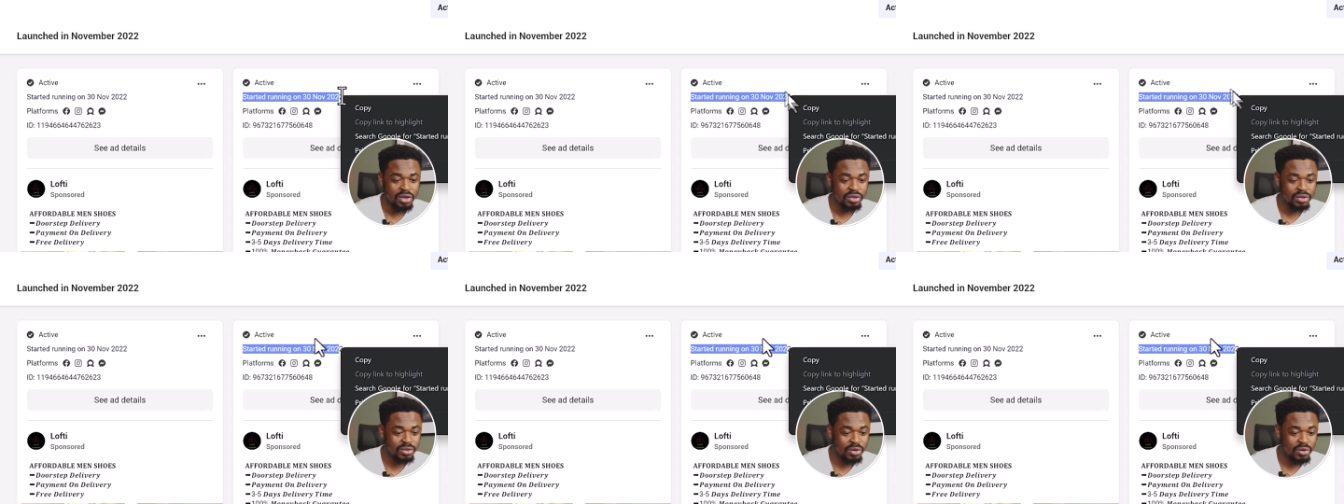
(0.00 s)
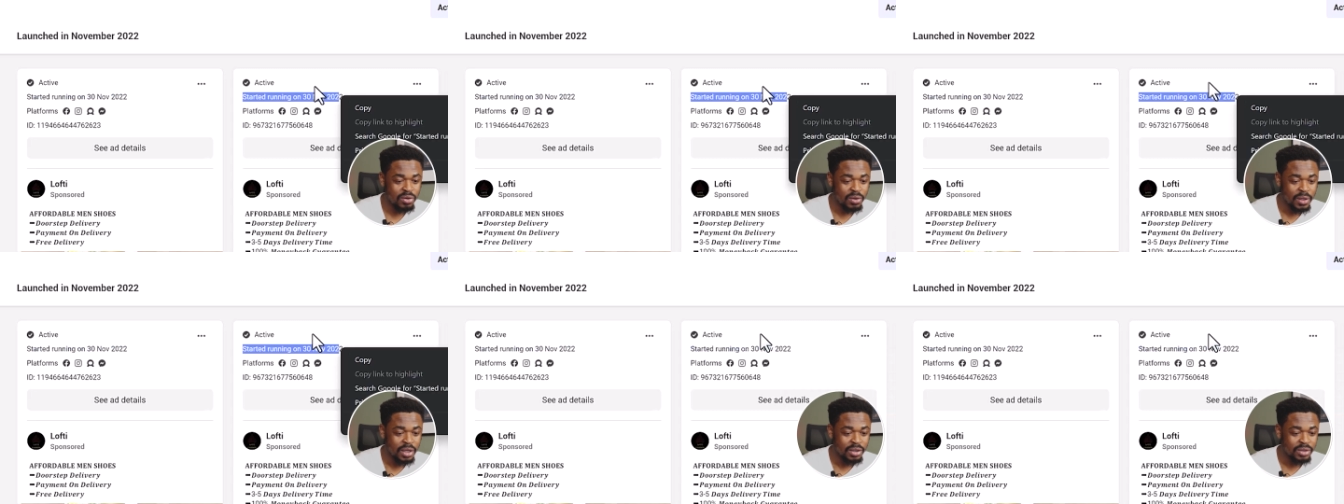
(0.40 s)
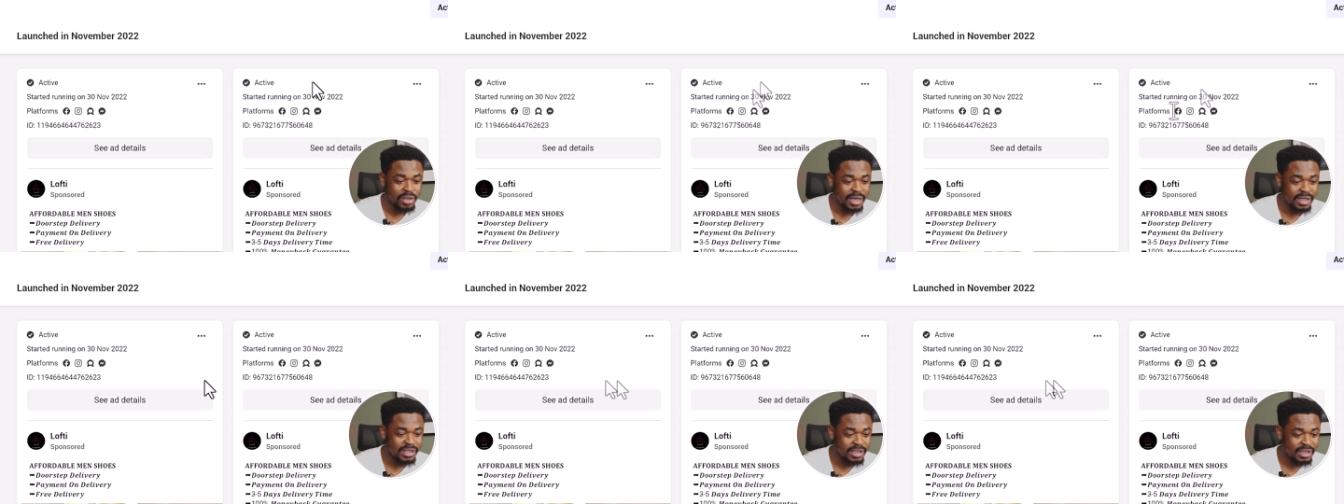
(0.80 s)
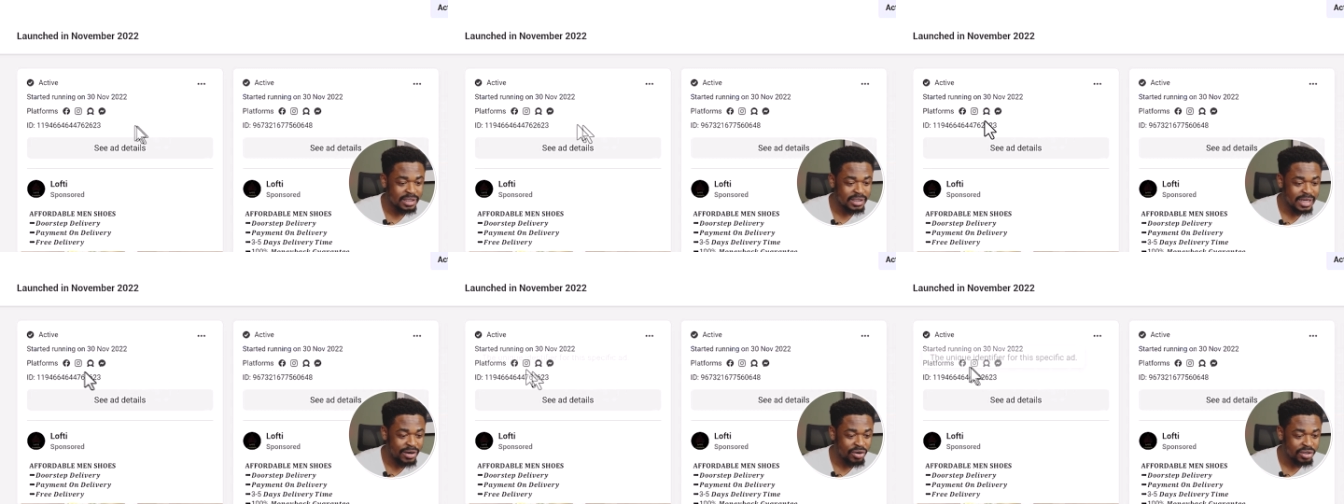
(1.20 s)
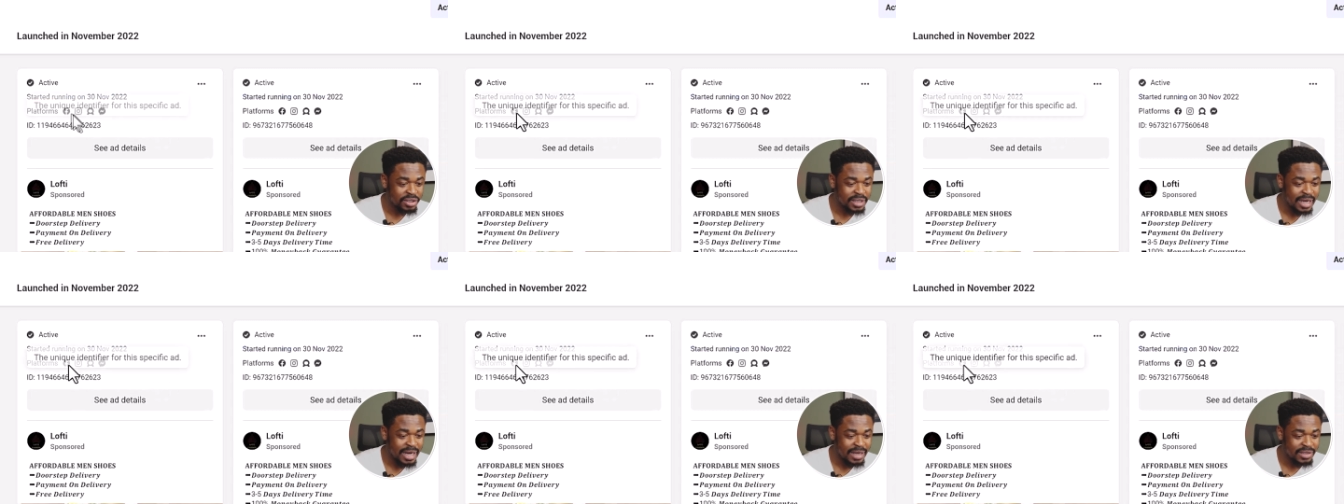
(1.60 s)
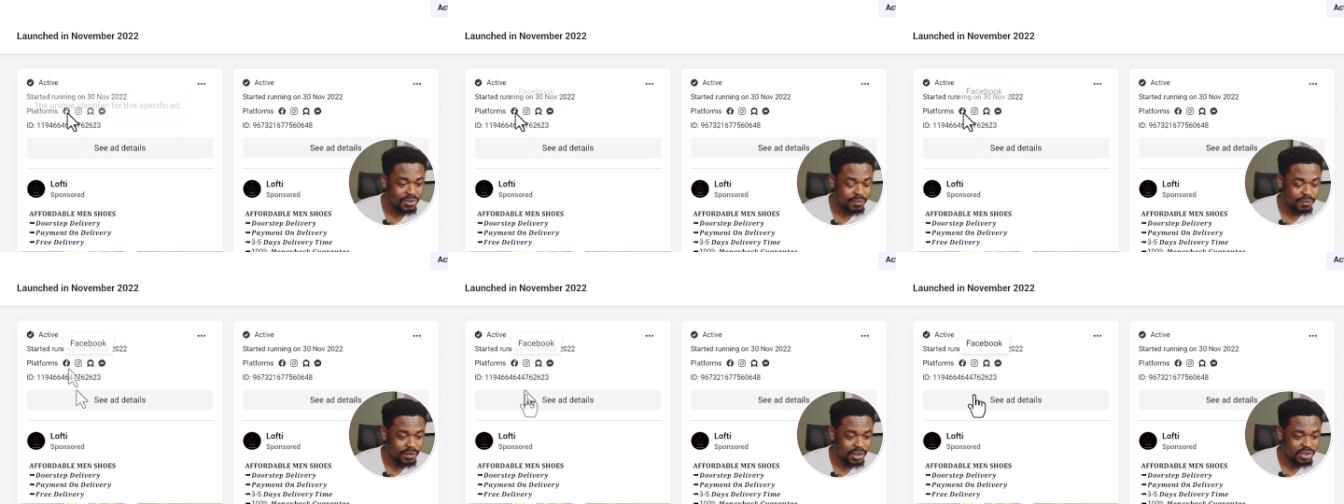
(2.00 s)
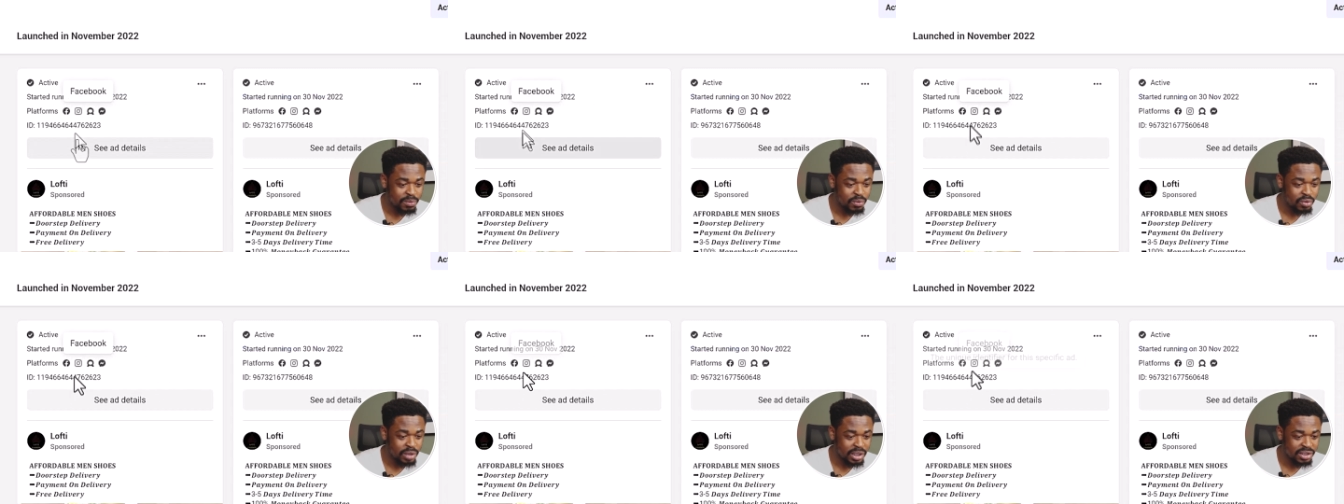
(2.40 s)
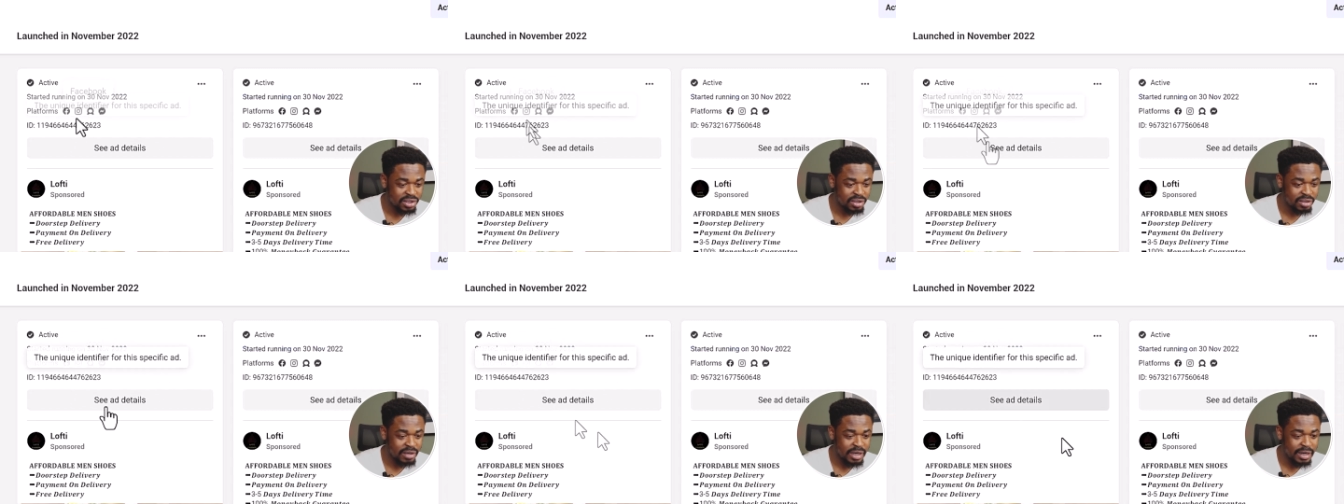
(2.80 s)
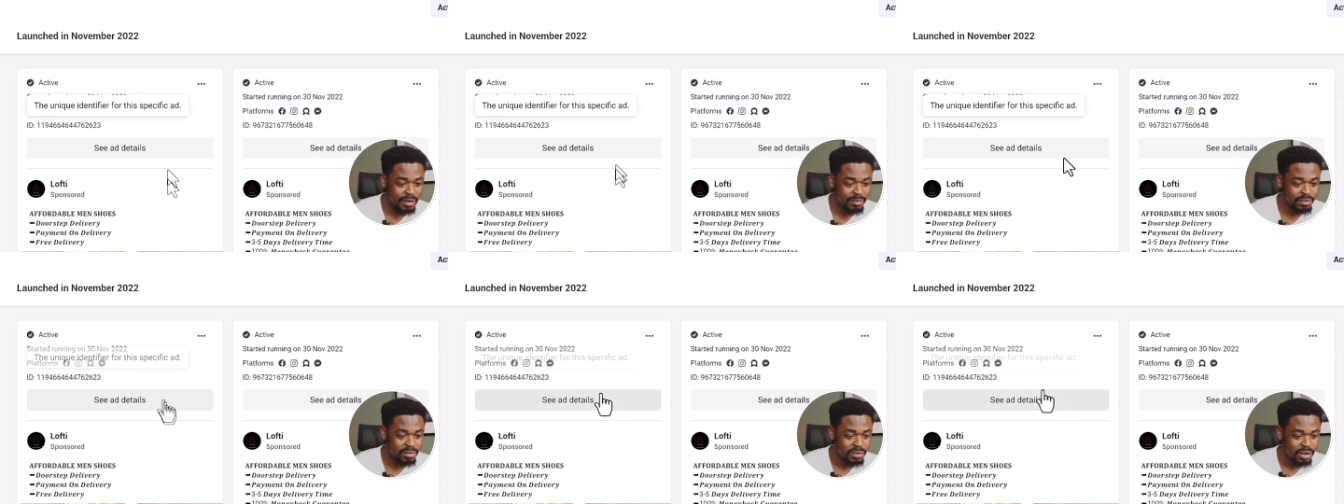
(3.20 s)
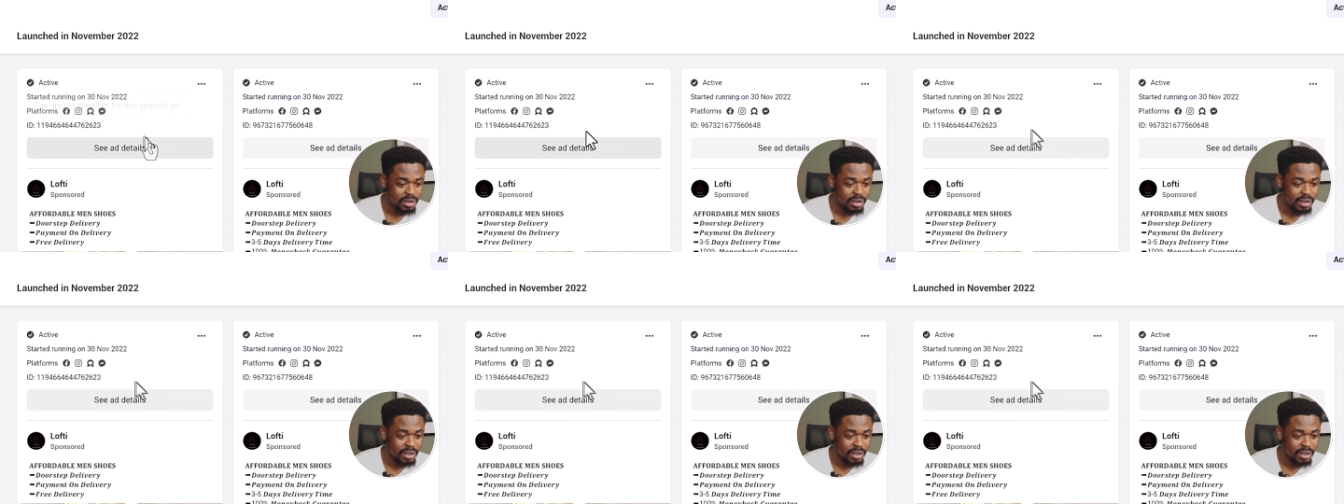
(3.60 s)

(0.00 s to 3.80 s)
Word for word: So you can see they are running the ads on Facebook, Instagram,